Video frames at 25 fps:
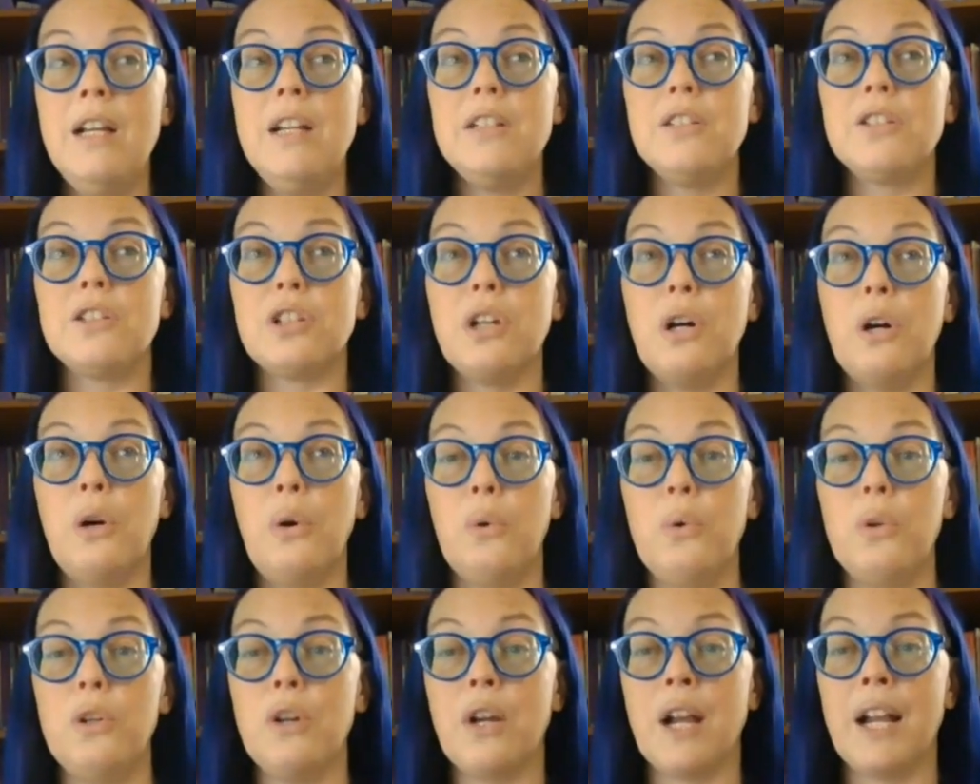
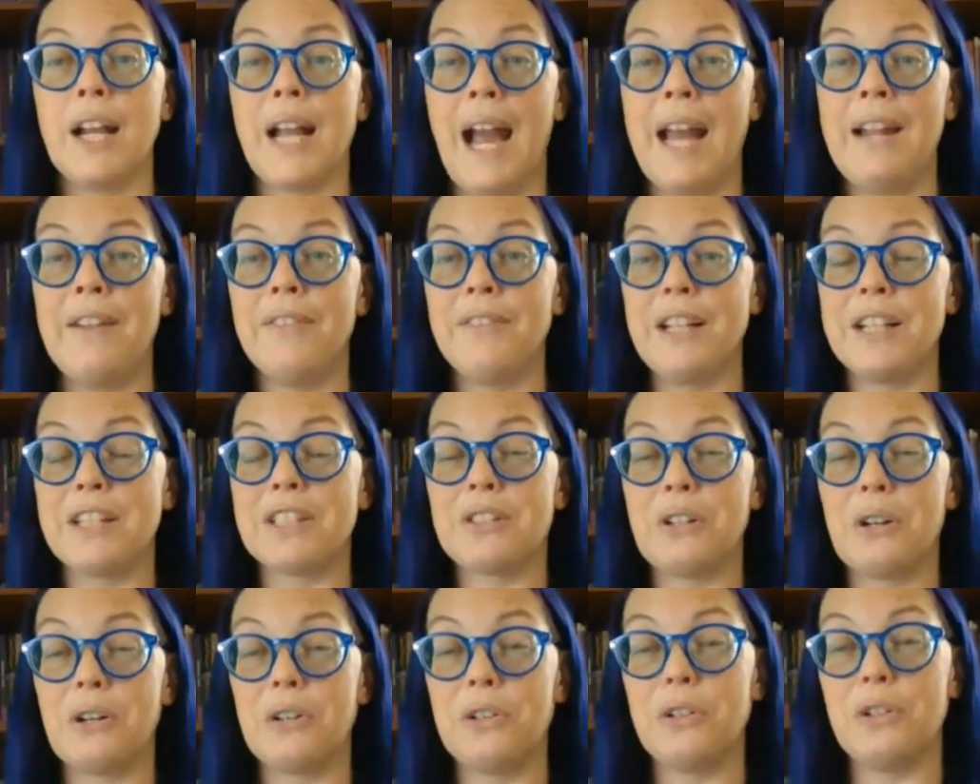So you can kind of like
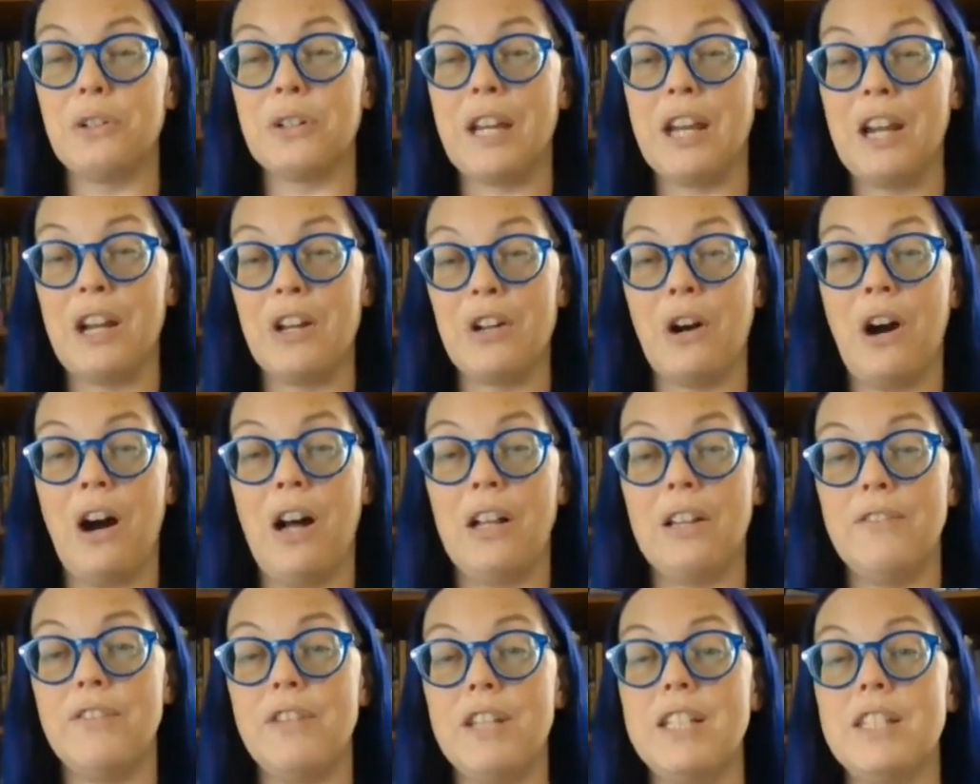start looking at
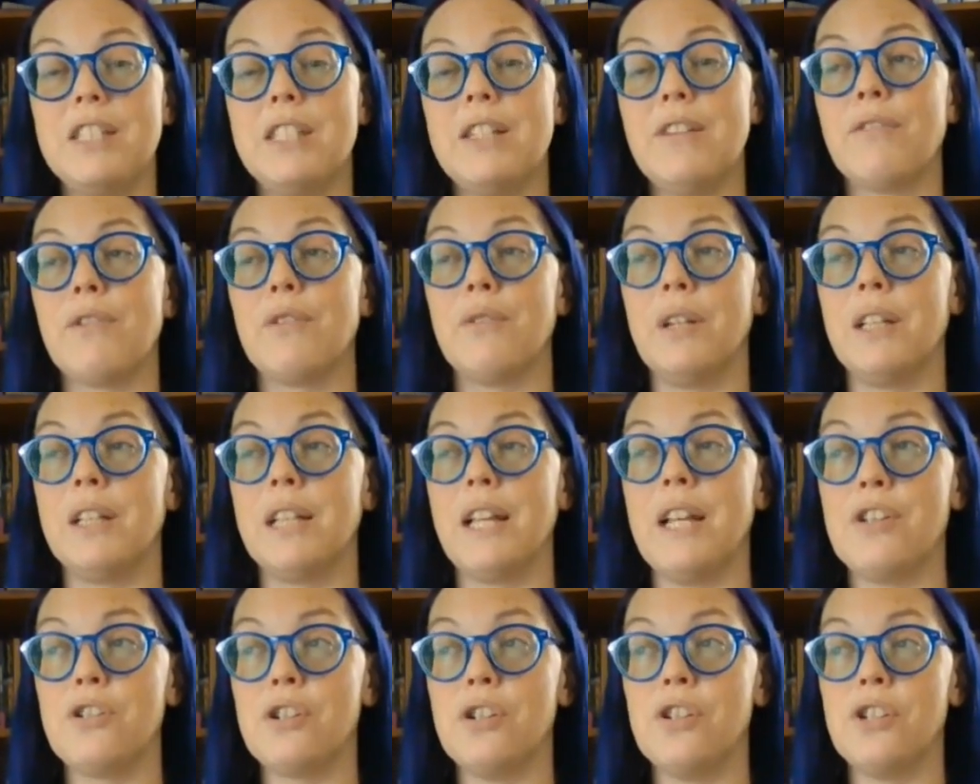all of these different
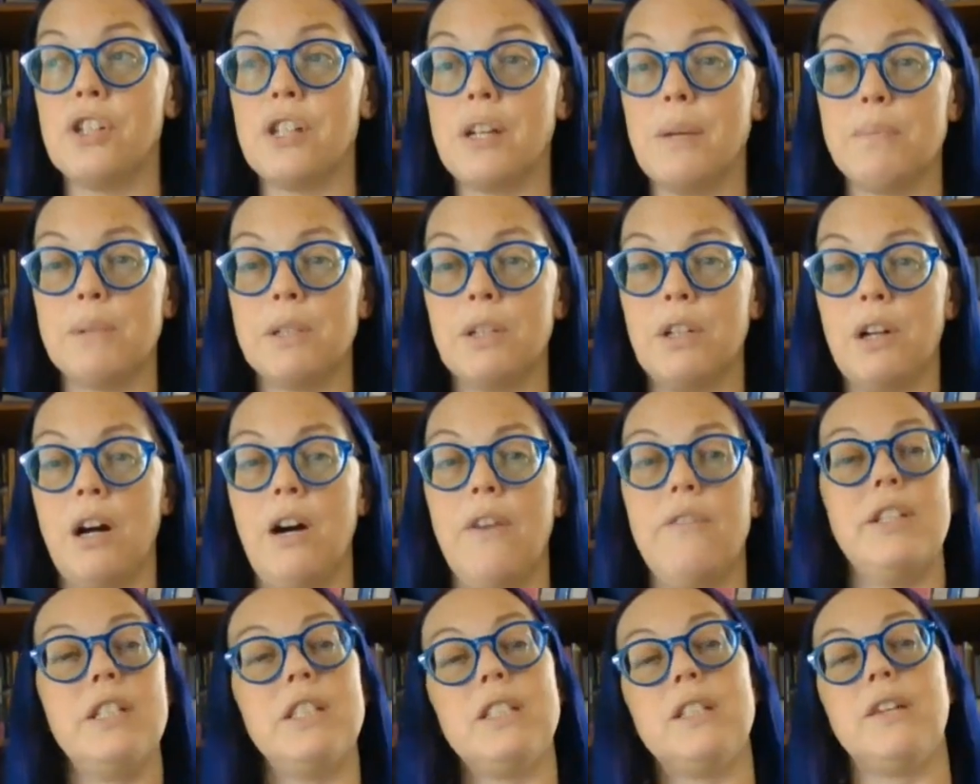relationships and
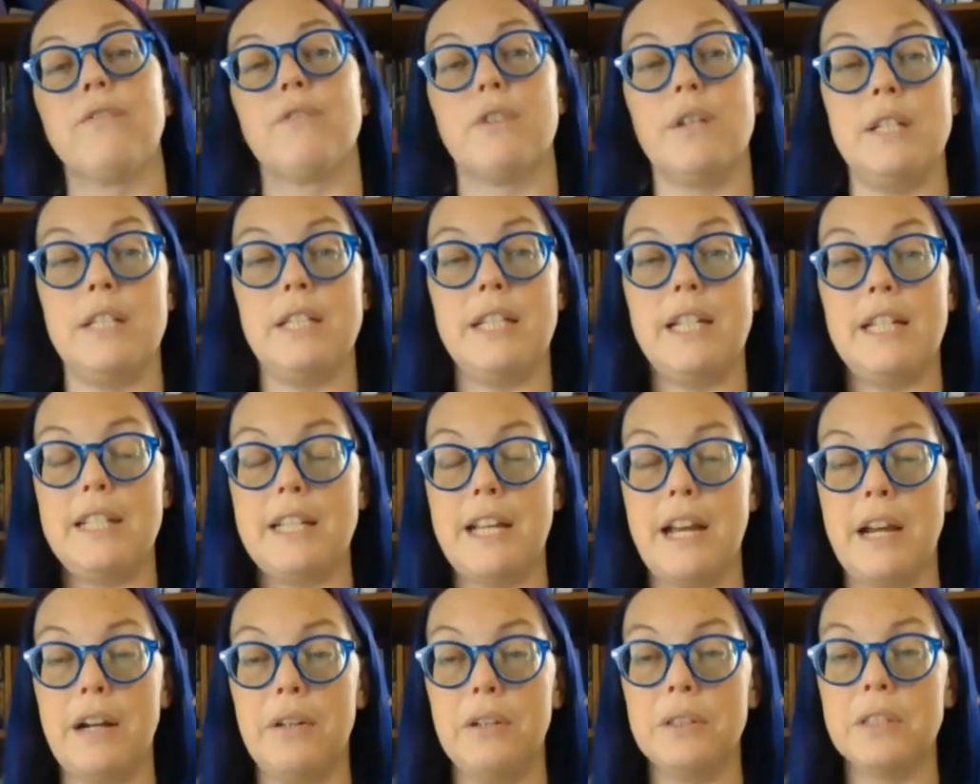all these different
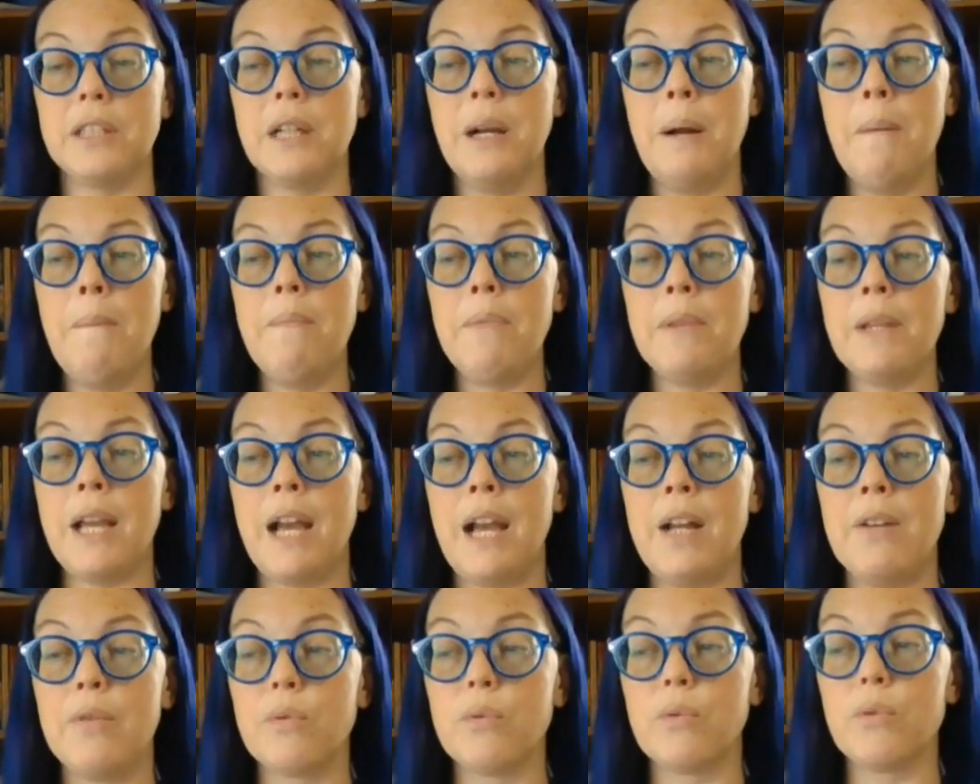details,
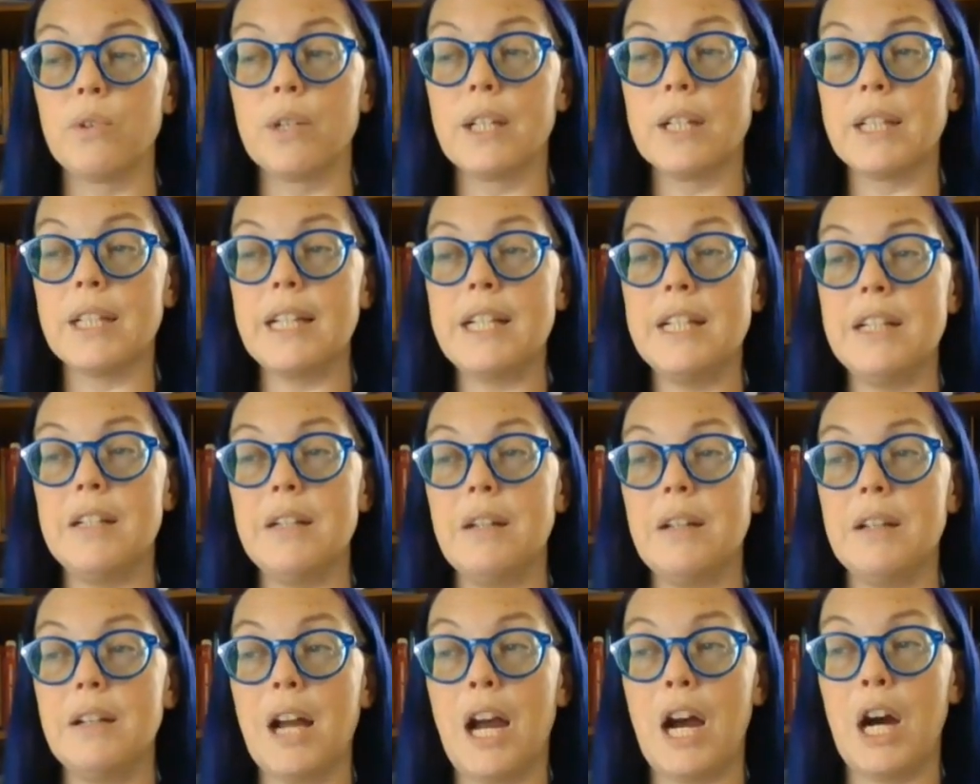and
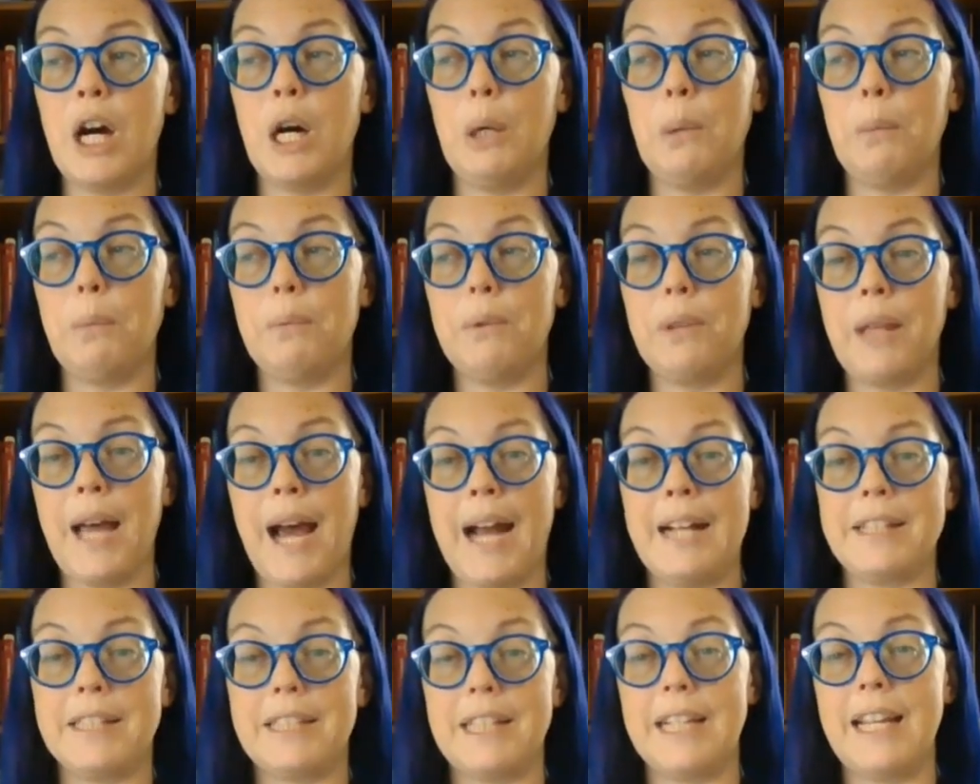really help
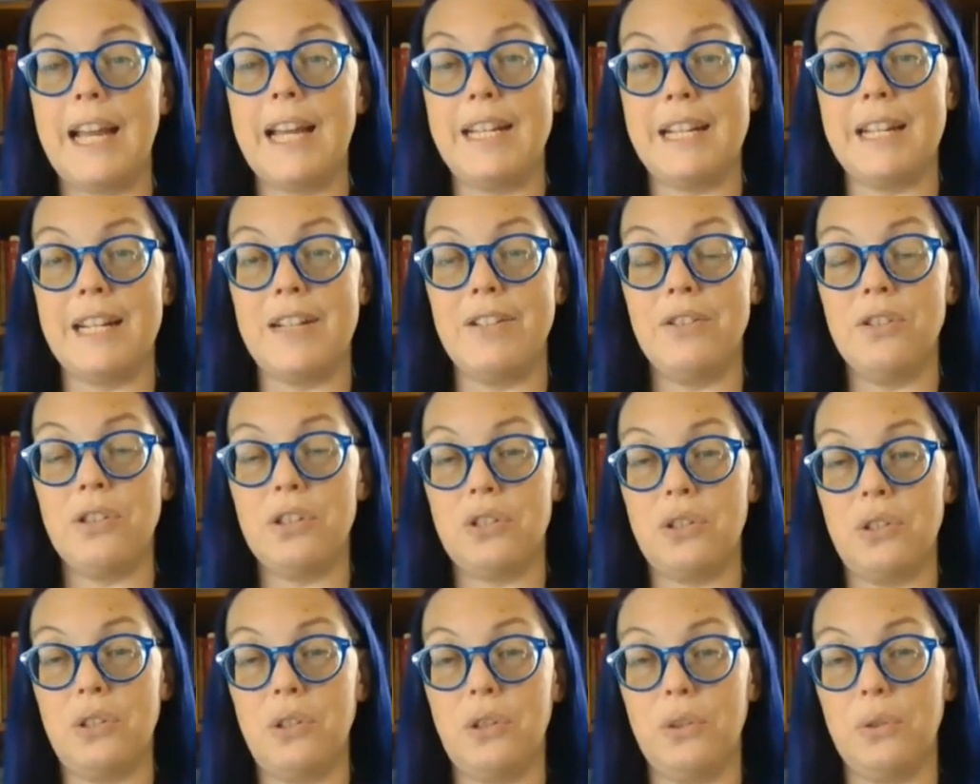that to get
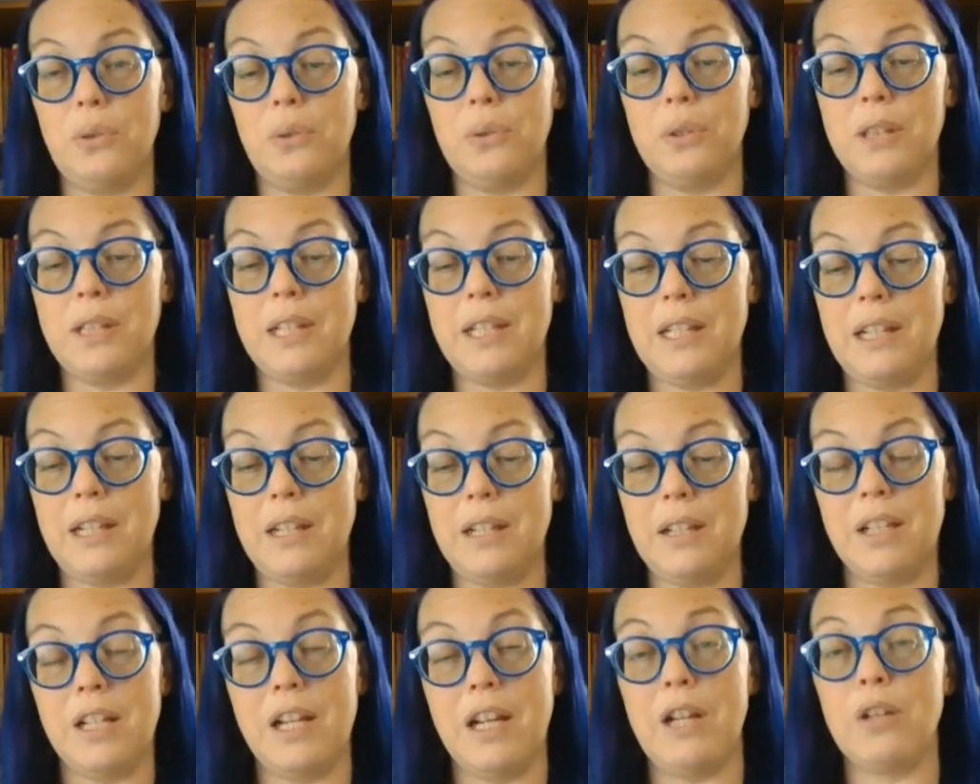into
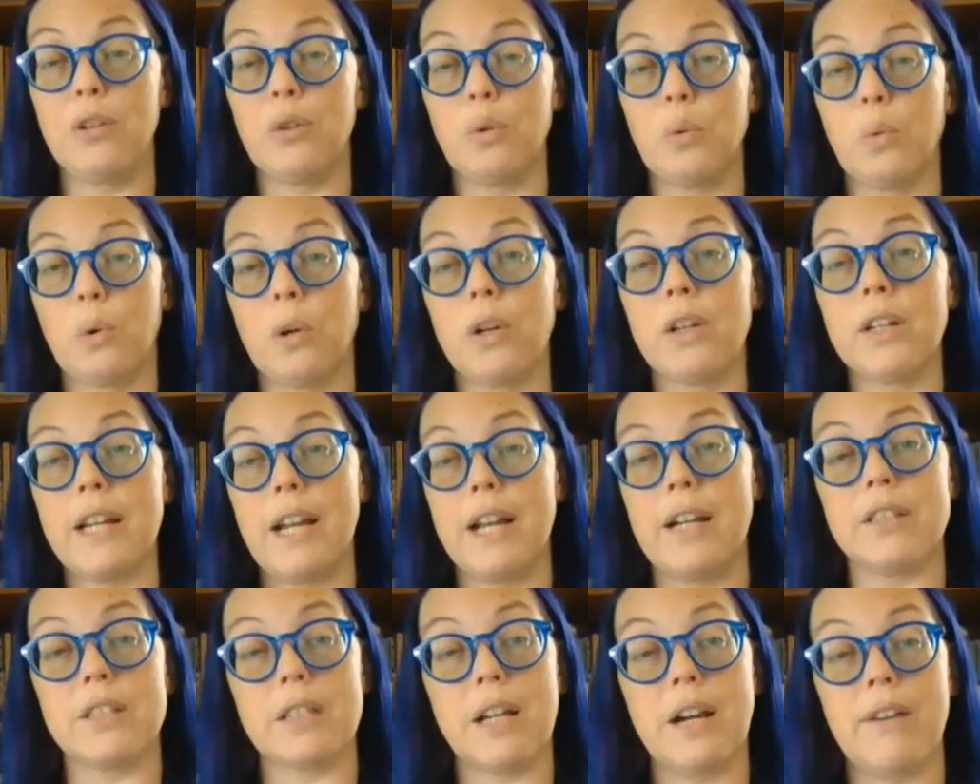the inner
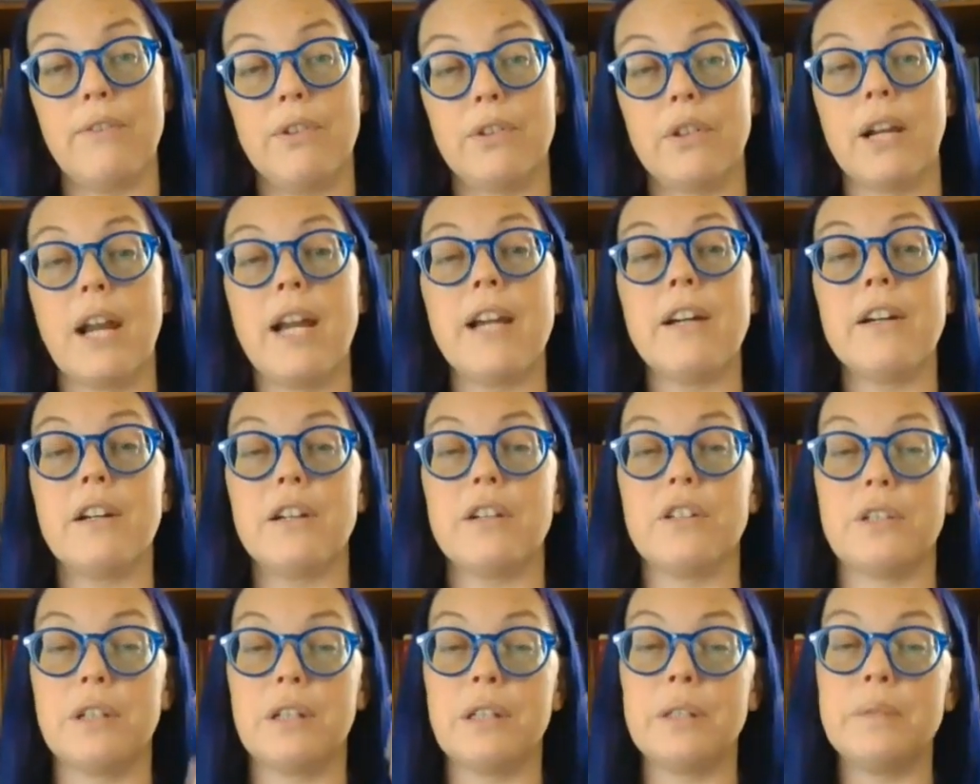workings of your
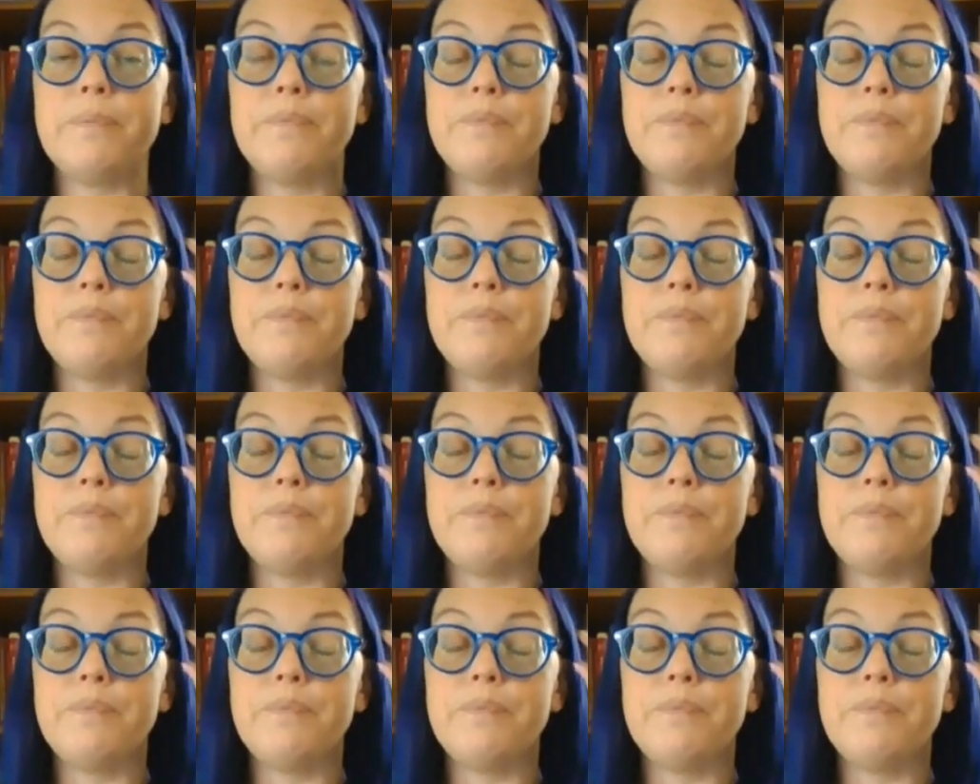character.